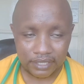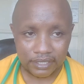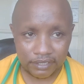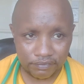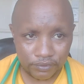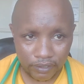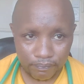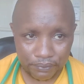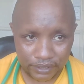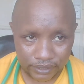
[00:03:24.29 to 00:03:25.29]
if your
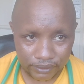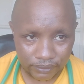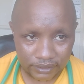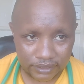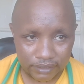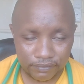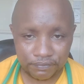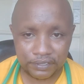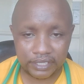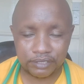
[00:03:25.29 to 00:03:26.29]
periods
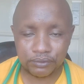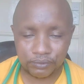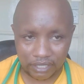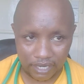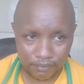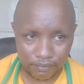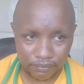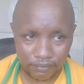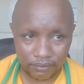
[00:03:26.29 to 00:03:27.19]
fail to come